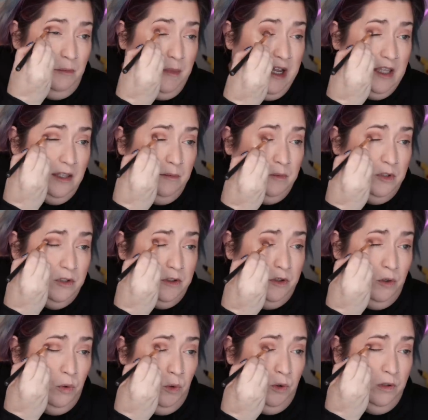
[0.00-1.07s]
make them look
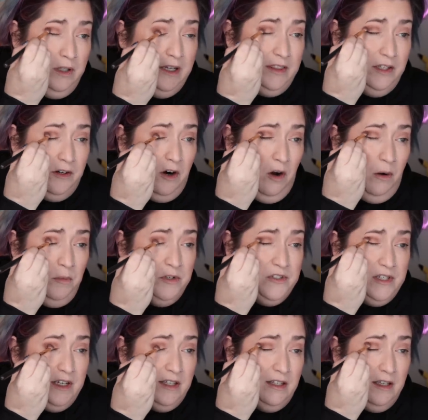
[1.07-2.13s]
cool. Like they're almost
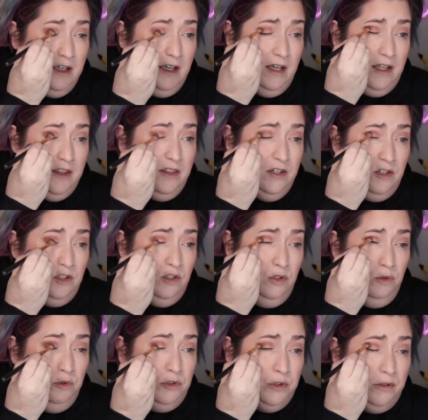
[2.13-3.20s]
like the
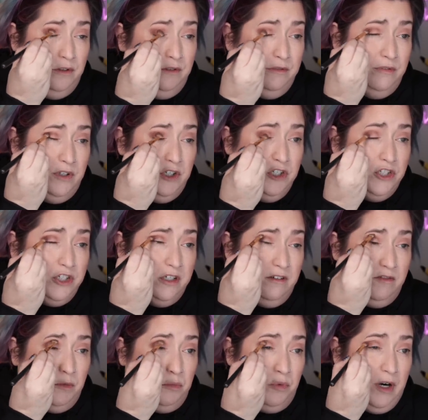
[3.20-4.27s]
neutral version
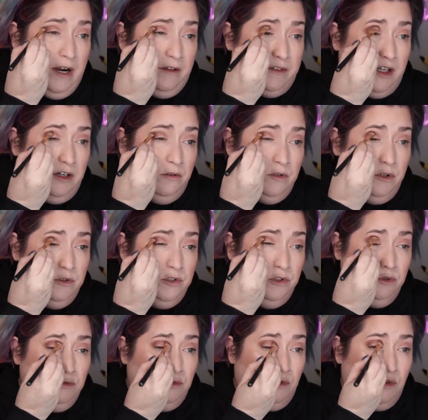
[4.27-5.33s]
of a brown. They don't go
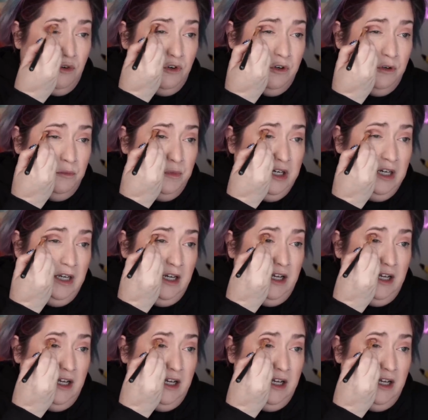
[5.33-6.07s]
too warm.